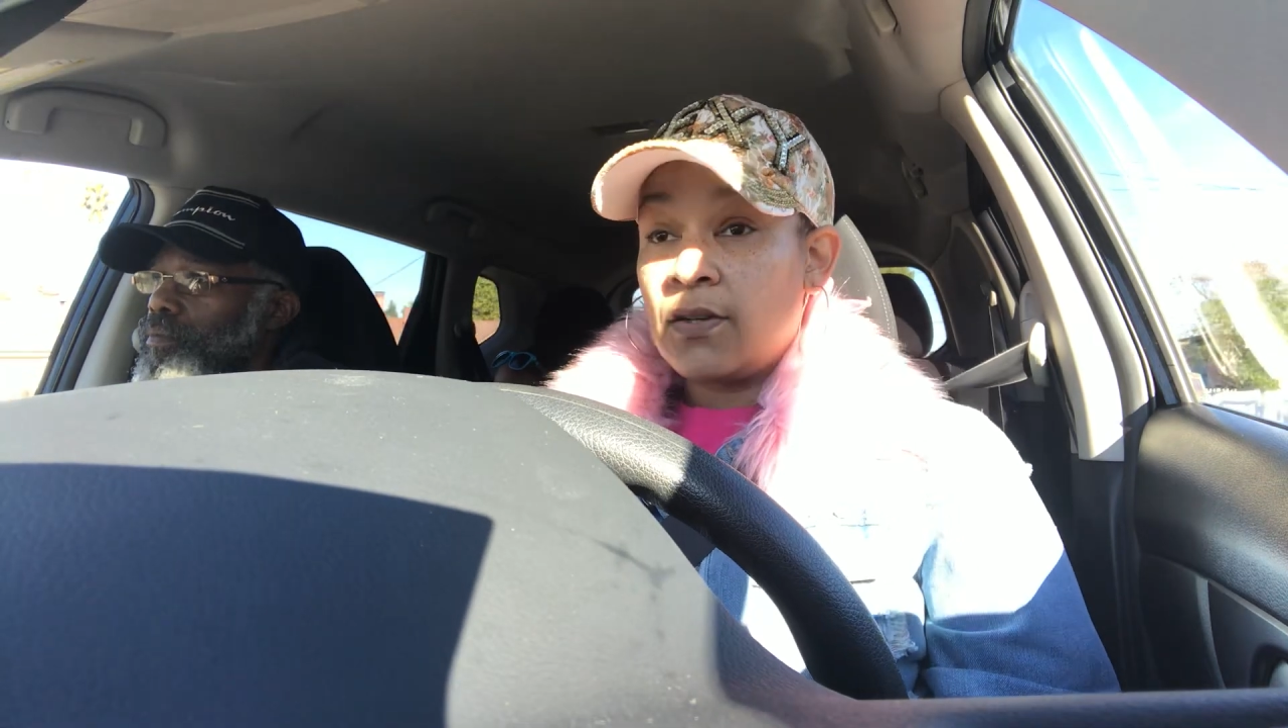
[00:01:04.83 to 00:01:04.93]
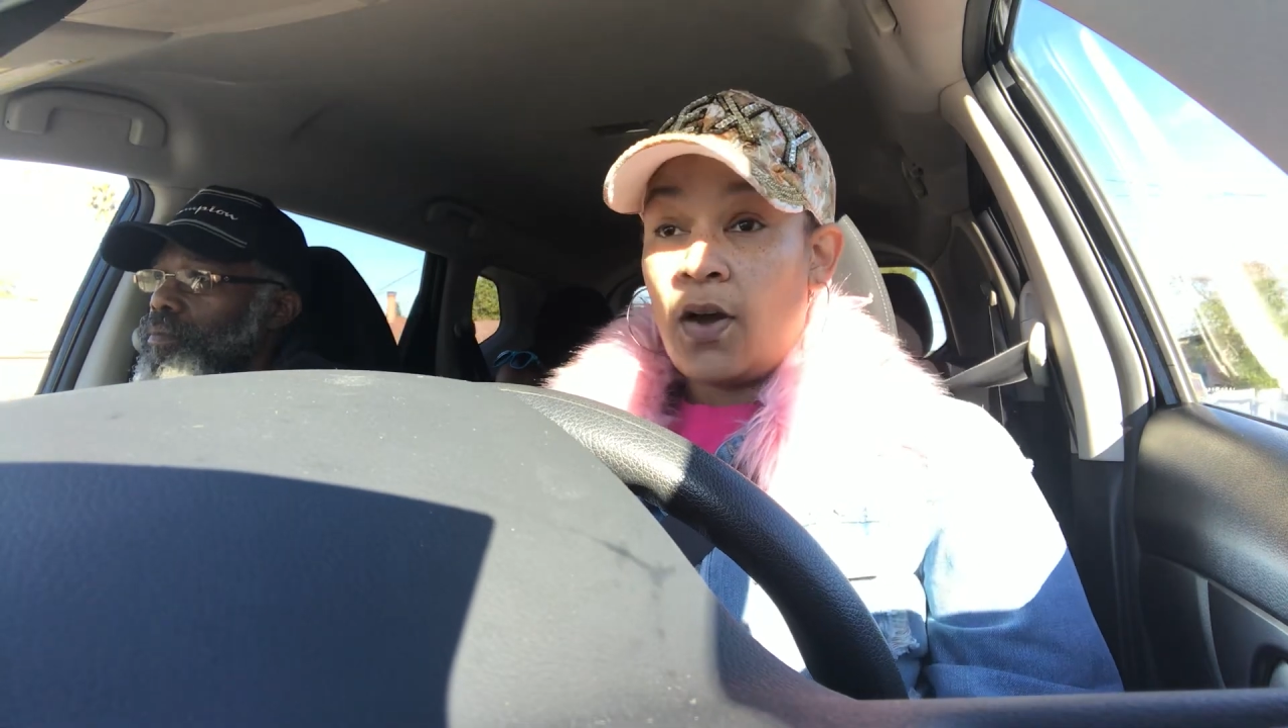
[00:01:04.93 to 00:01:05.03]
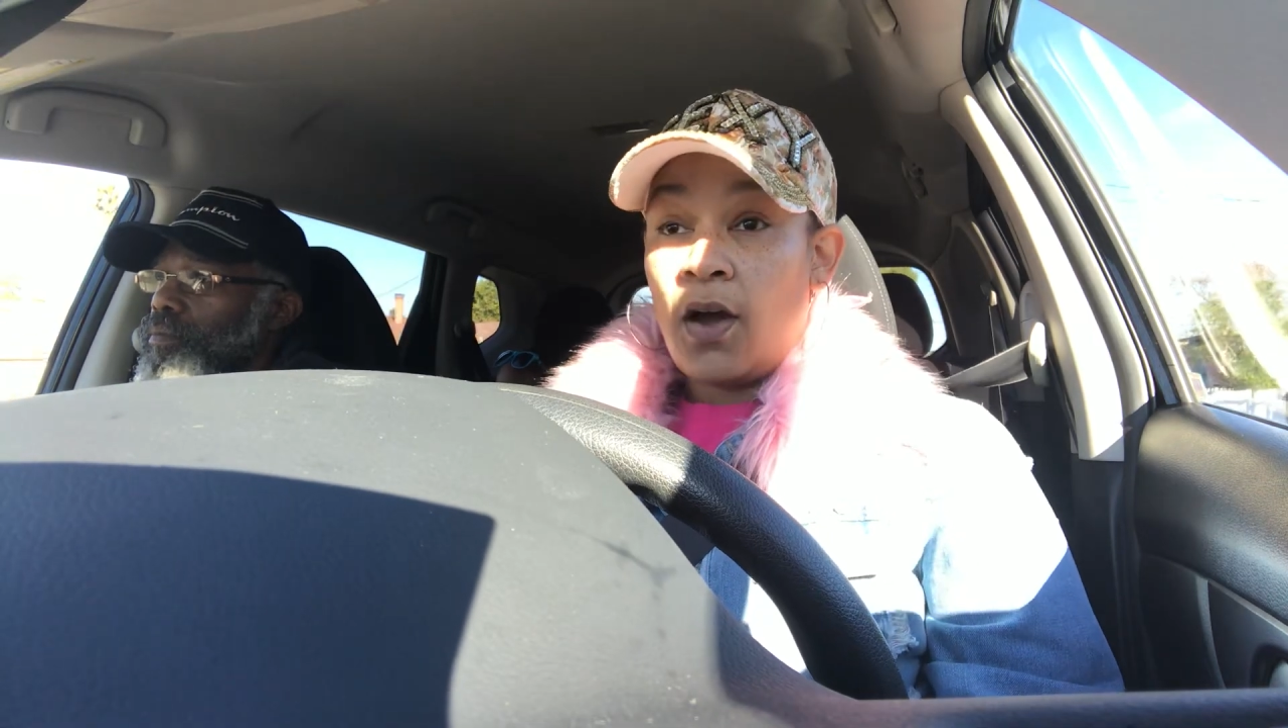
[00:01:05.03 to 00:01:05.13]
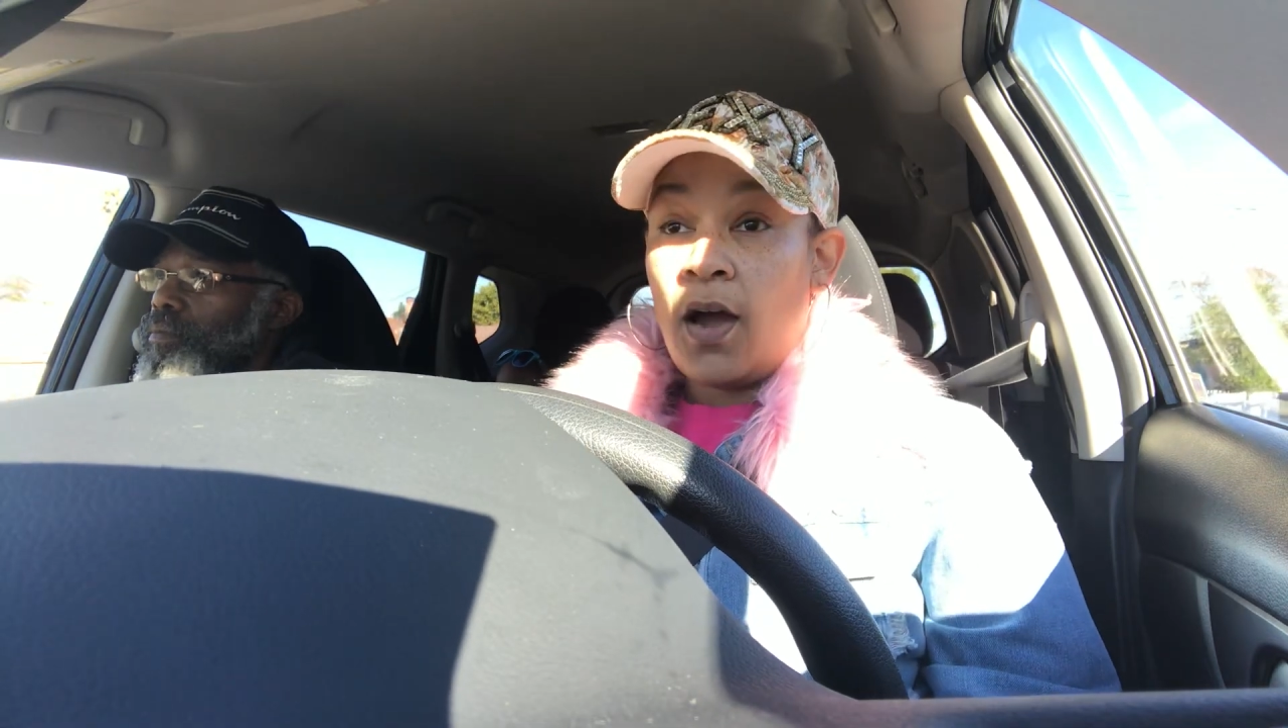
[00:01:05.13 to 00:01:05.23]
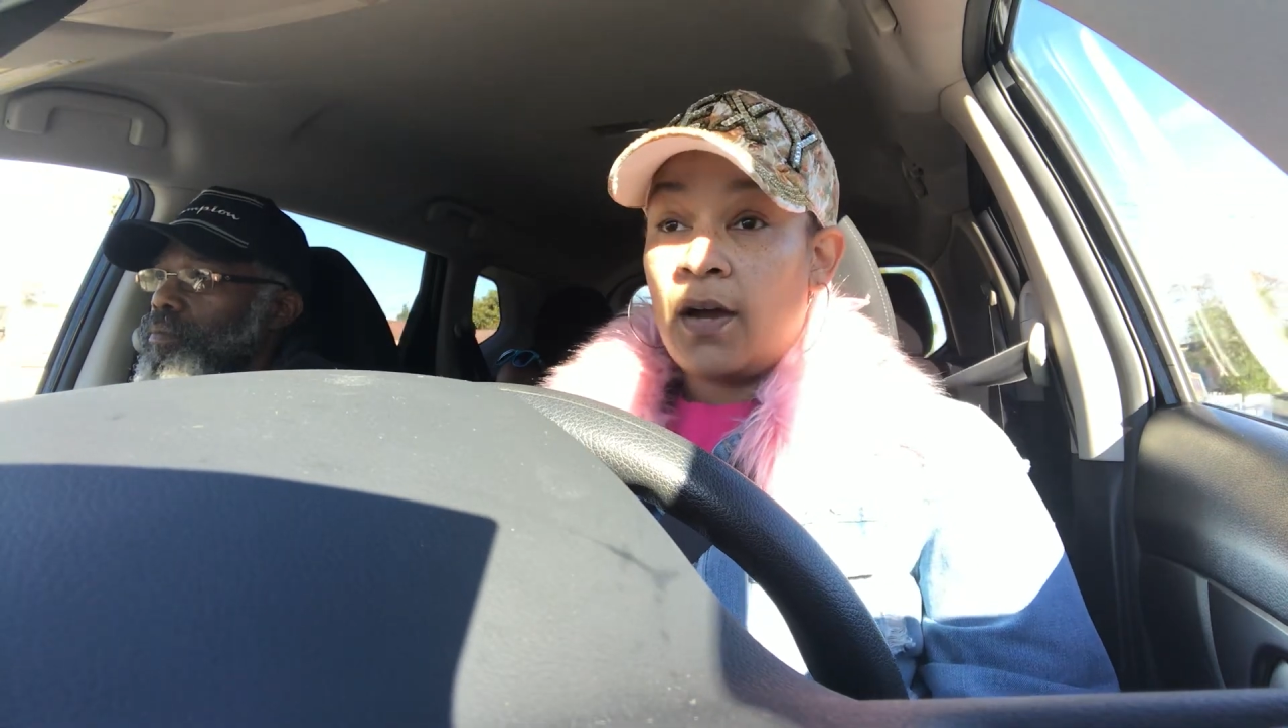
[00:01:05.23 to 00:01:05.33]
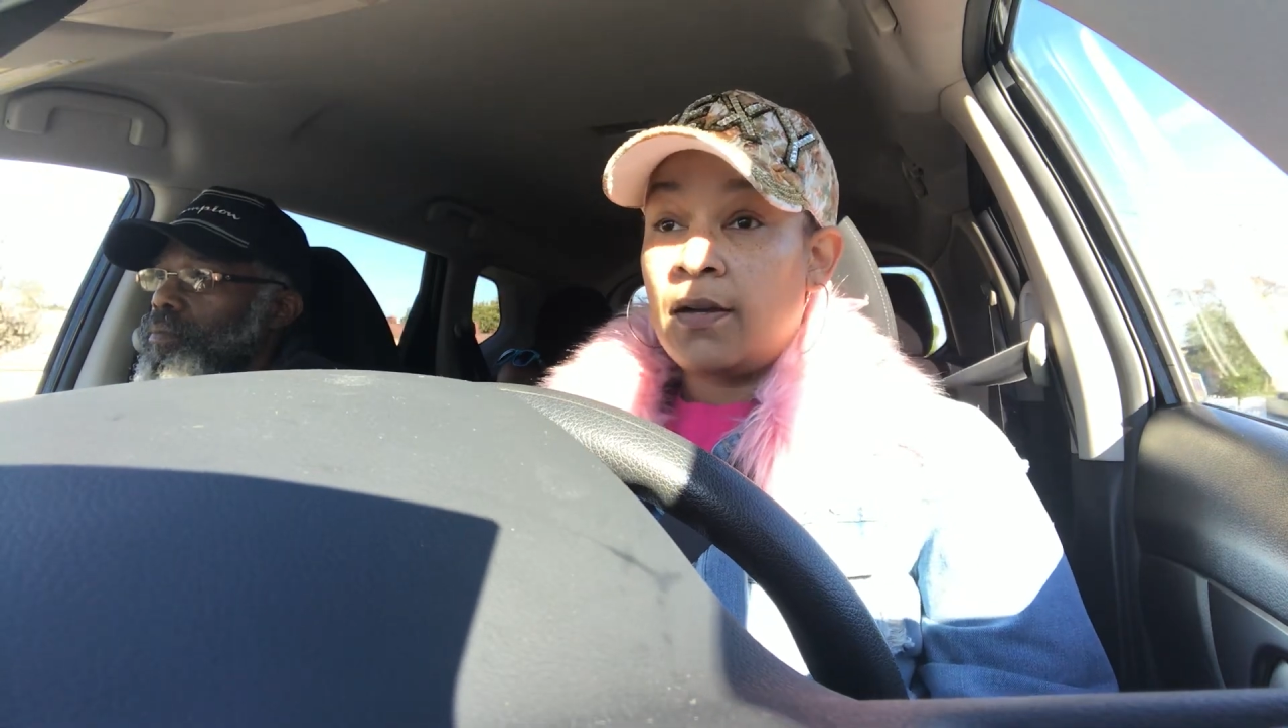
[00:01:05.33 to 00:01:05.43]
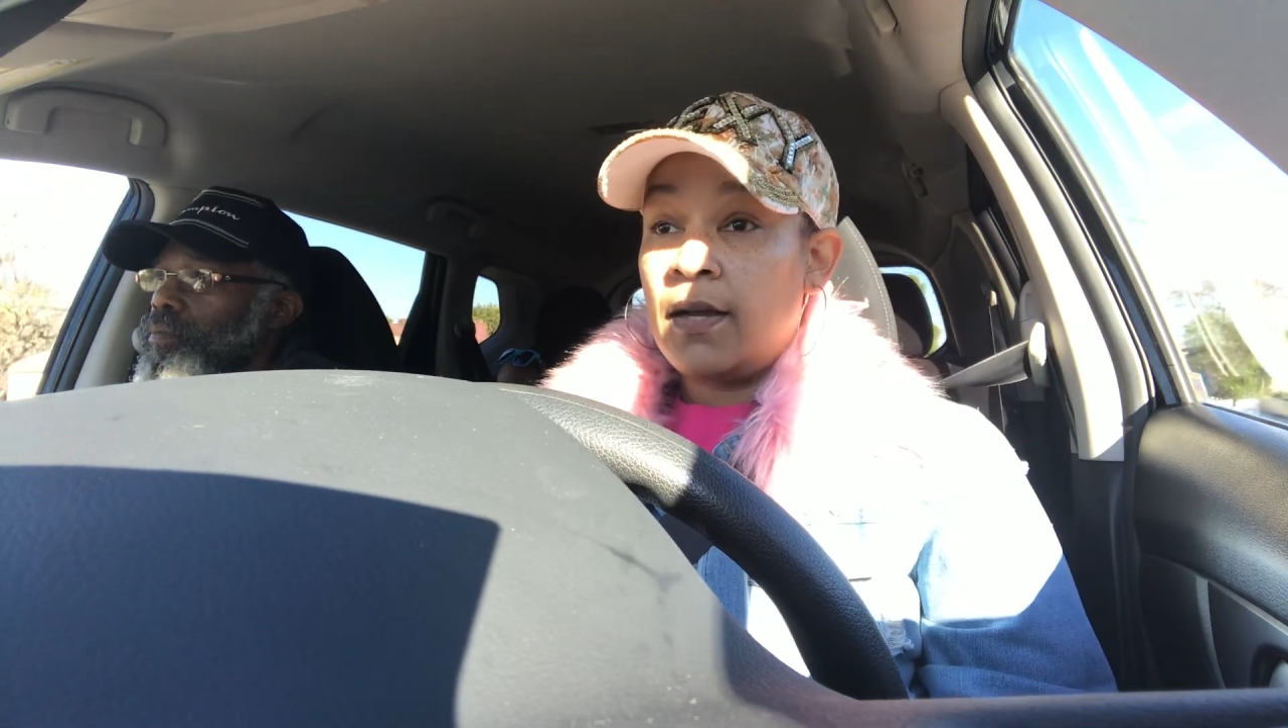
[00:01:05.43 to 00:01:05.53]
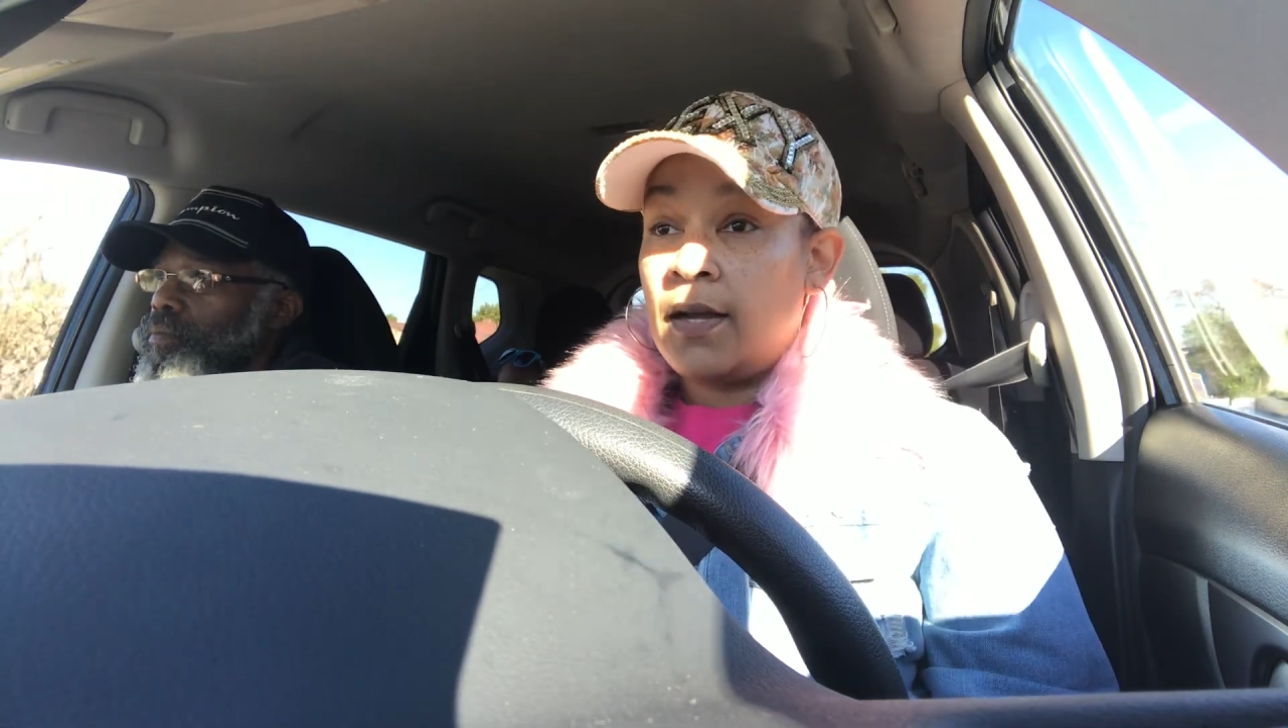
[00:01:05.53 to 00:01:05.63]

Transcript: the car.